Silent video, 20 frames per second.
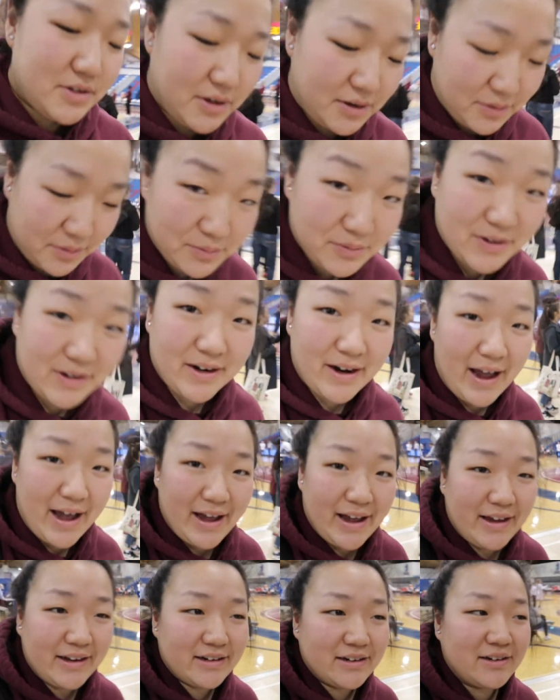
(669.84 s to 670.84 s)
So we're
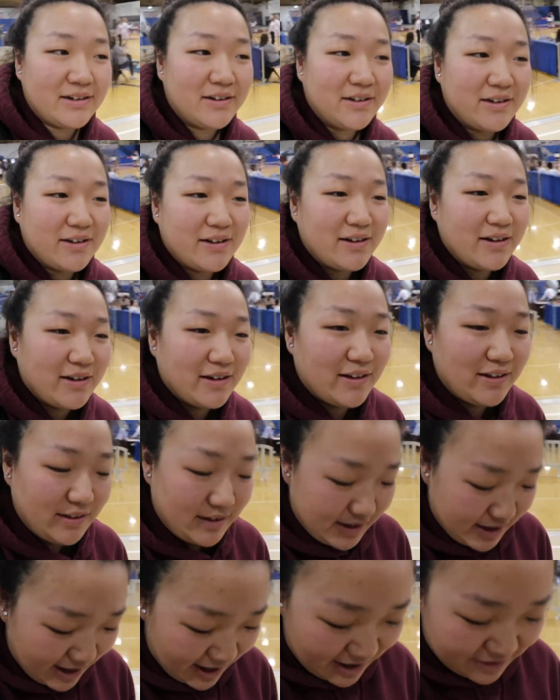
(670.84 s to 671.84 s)
at the
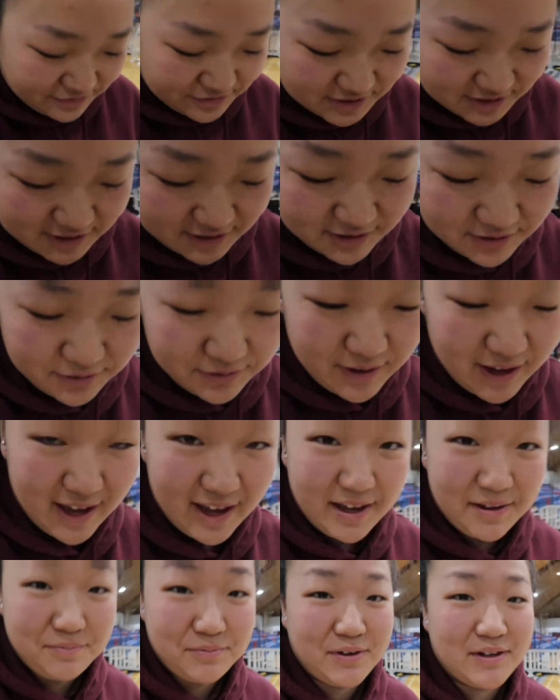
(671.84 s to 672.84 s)
FDU
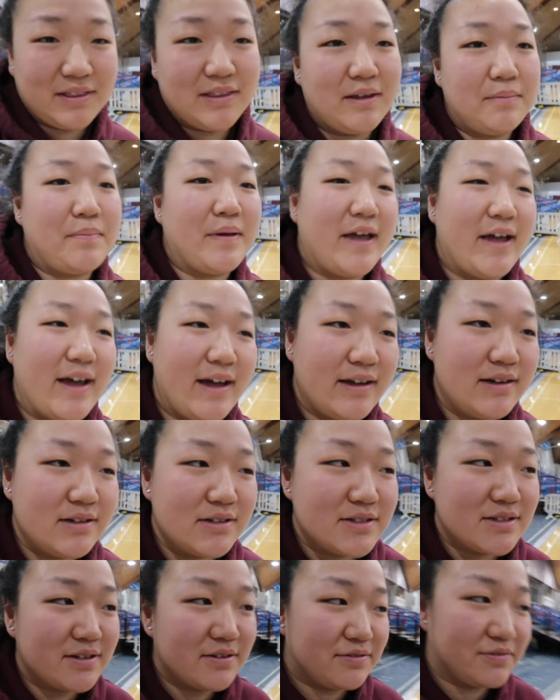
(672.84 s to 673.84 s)
game with the band
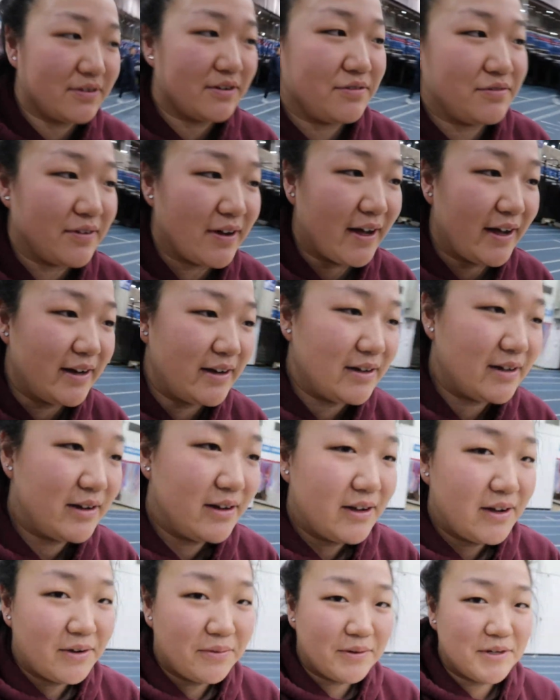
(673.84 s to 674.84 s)
for fun,
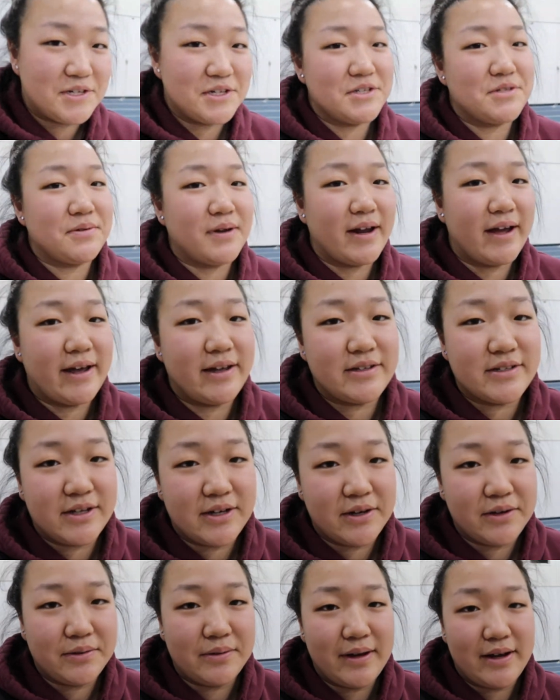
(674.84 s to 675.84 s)
which is what I
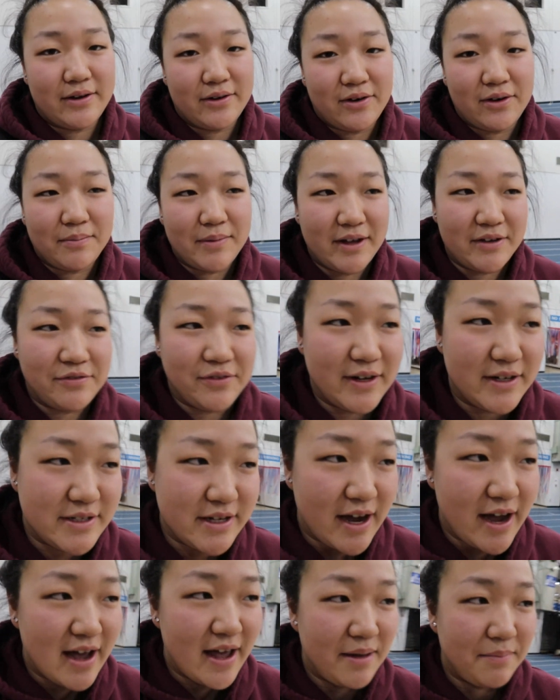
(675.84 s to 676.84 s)
do in all my free
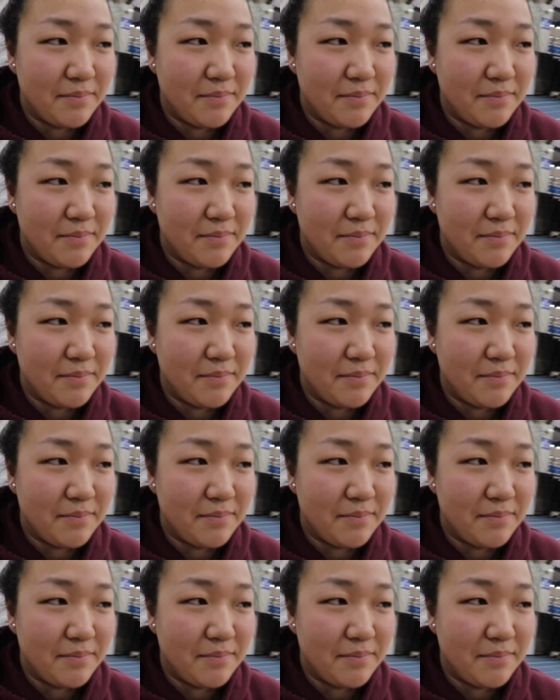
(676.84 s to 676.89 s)
time.